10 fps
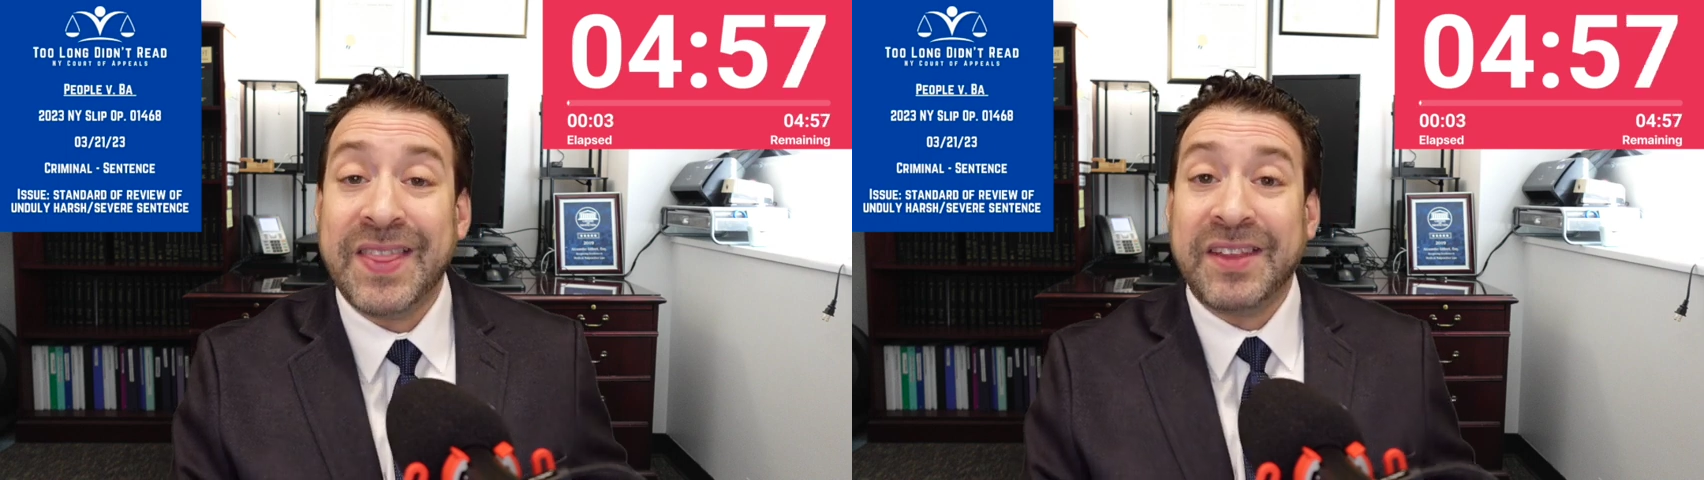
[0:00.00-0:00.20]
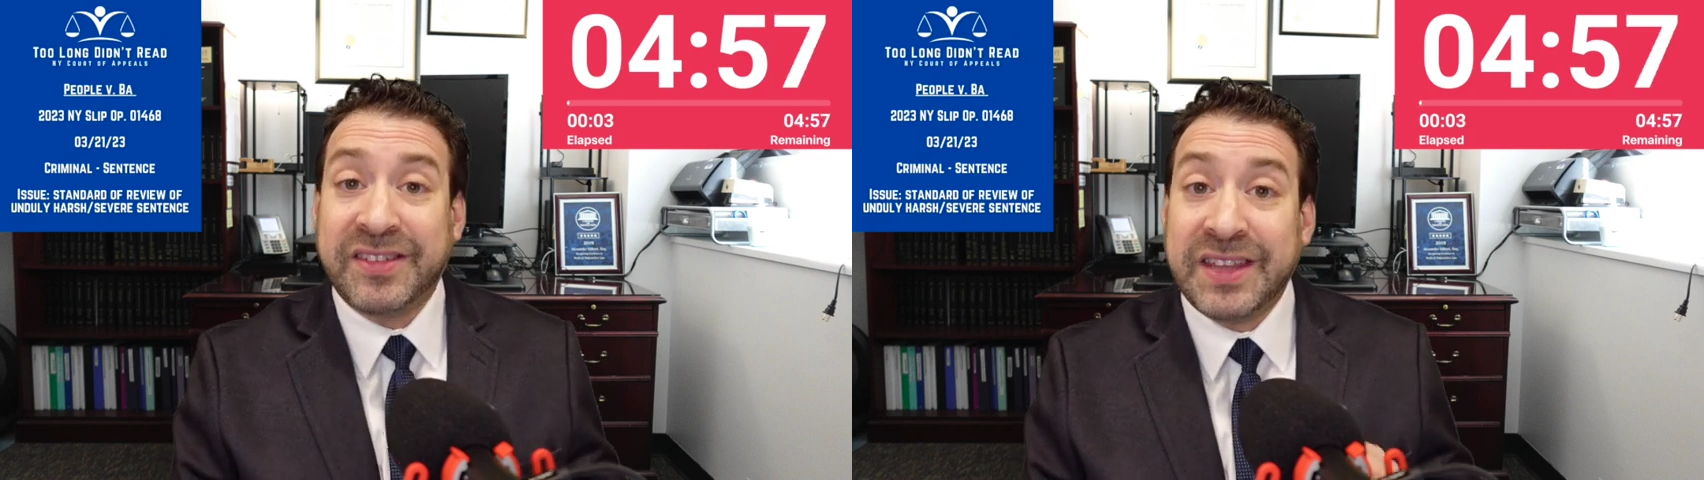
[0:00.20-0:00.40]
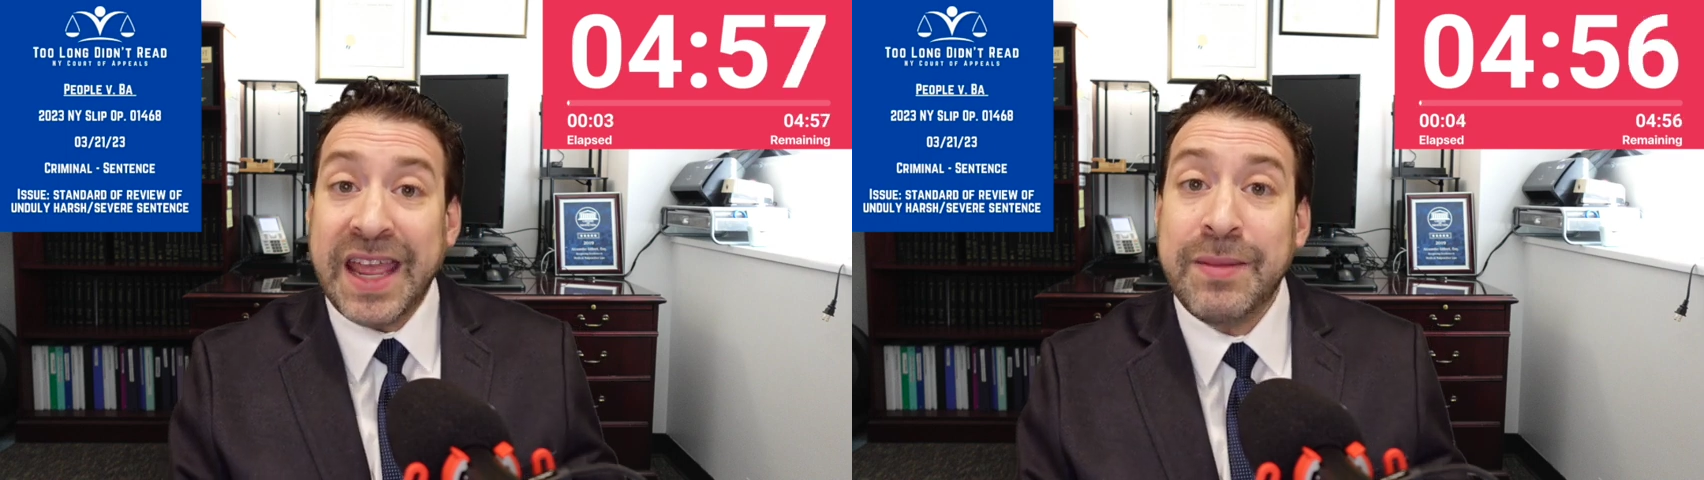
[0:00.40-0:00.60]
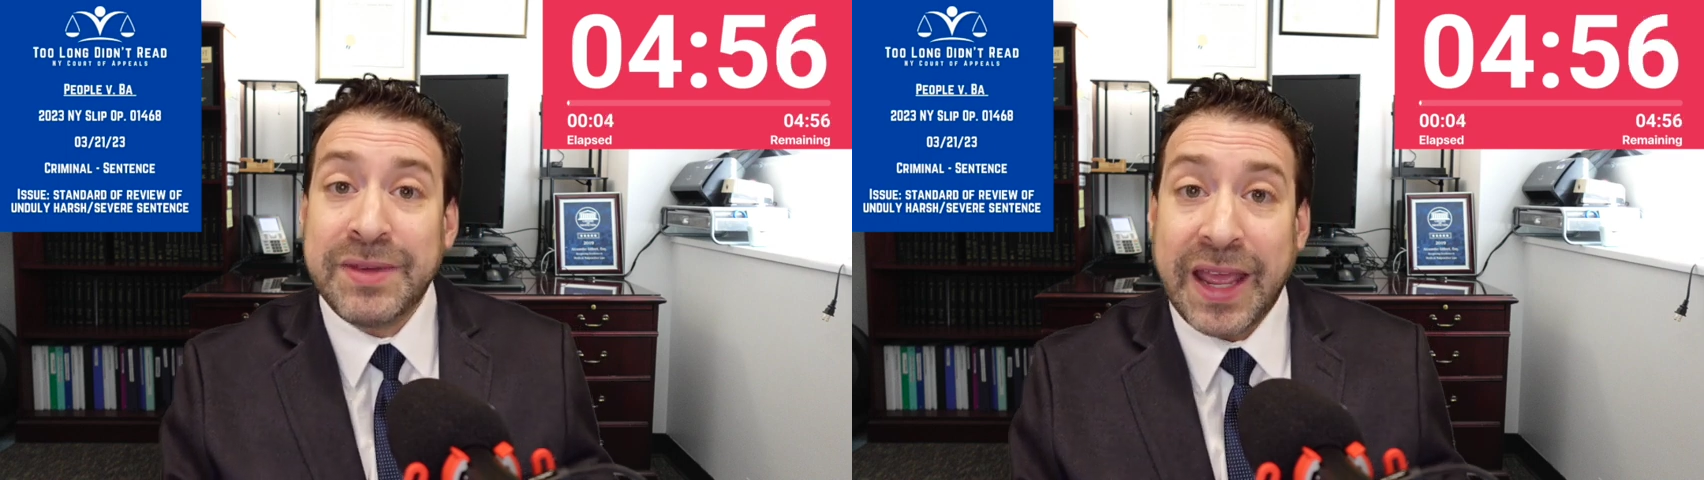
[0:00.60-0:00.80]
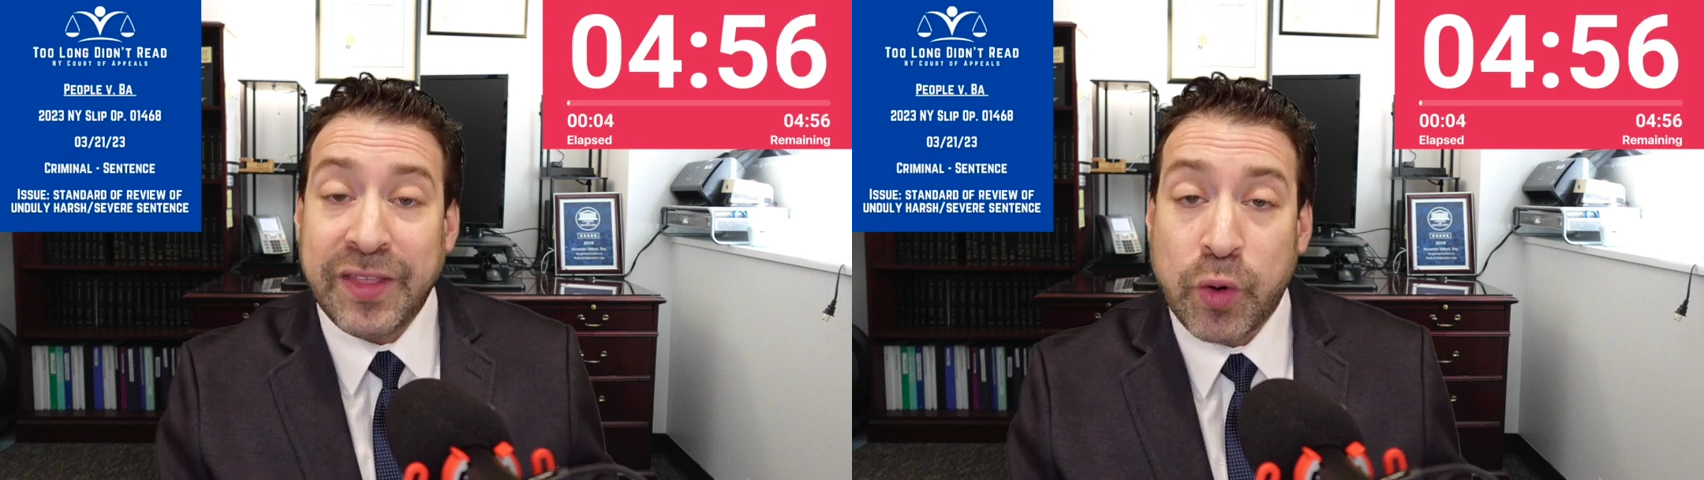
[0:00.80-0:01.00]
The same
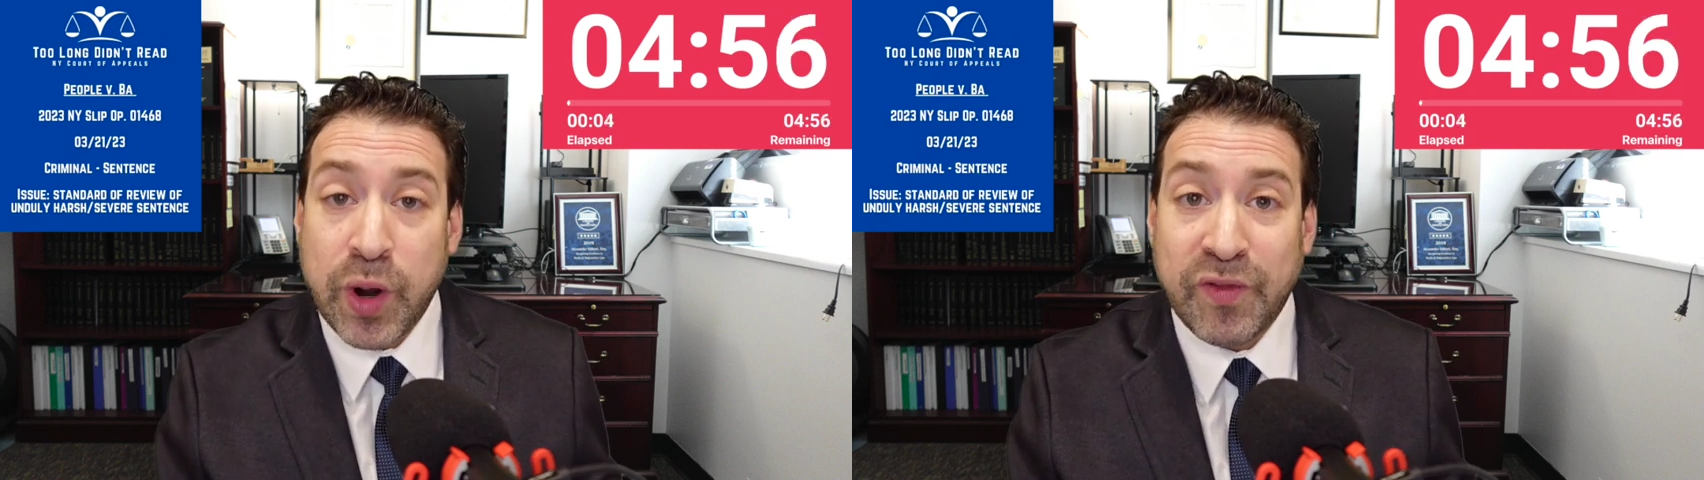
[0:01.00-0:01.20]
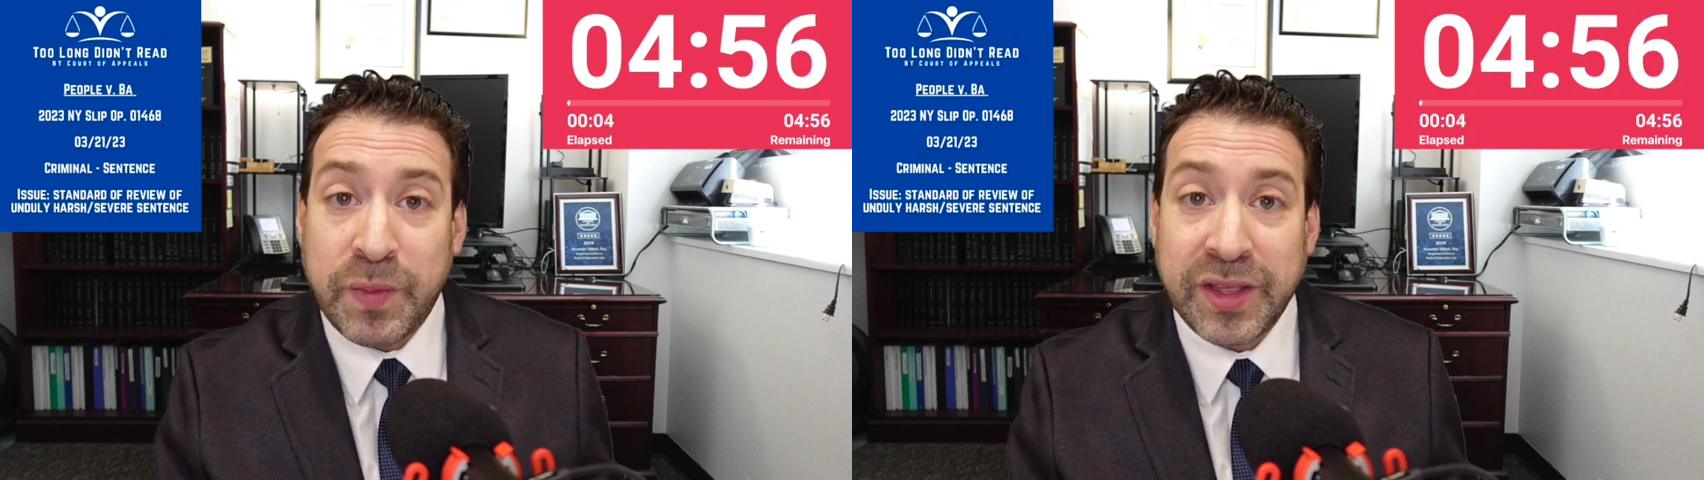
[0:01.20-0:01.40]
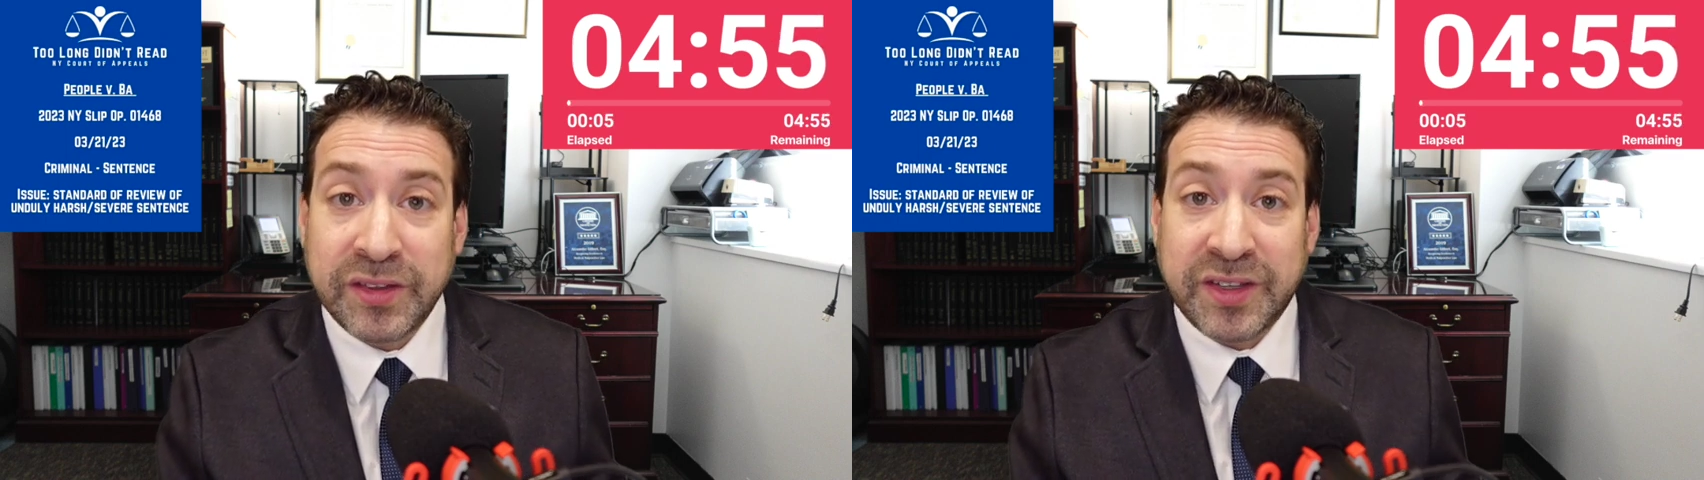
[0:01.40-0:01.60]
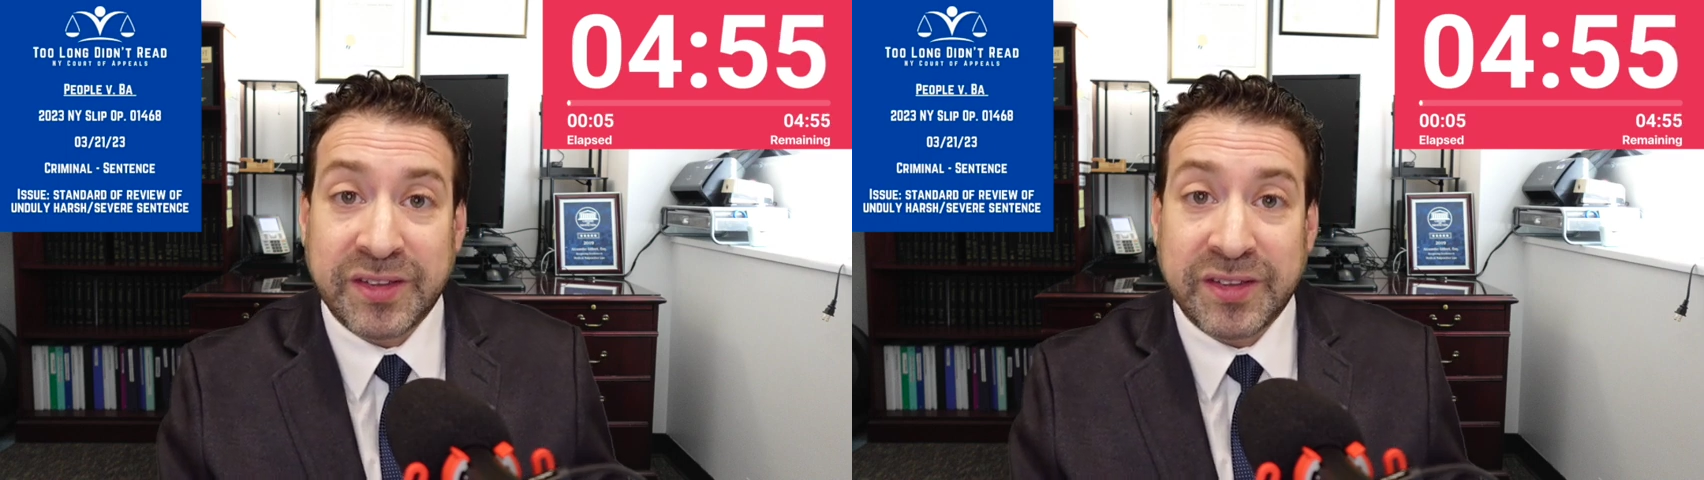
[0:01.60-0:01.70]
day the Court of Appeals